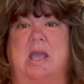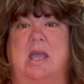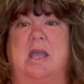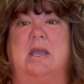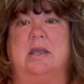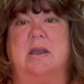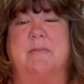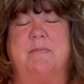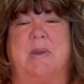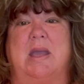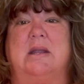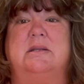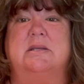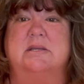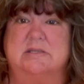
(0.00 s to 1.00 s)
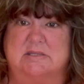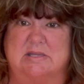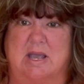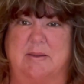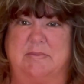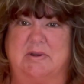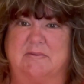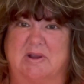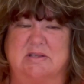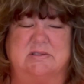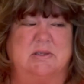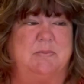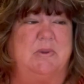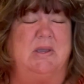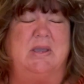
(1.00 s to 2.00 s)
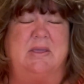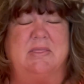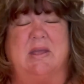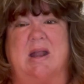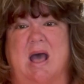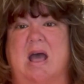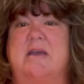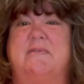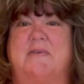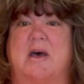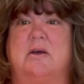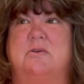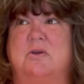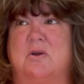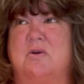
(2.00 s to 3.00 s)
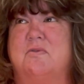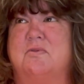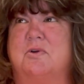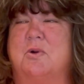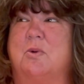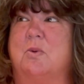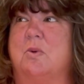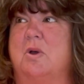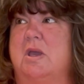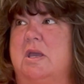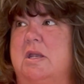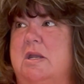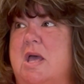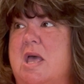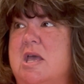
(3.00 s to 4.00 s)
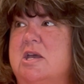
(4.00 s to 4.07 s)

a baked salmon recipe that I found over on